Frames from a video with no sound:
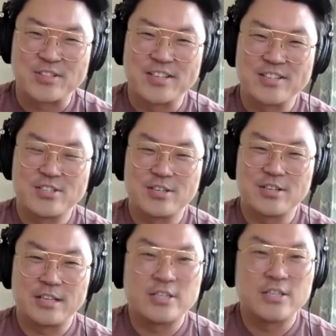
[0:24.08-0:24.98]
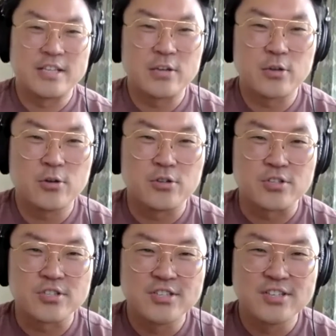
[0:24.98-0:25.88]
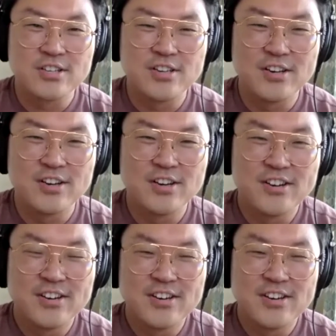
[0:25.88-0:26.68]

That's is it that cold? Well,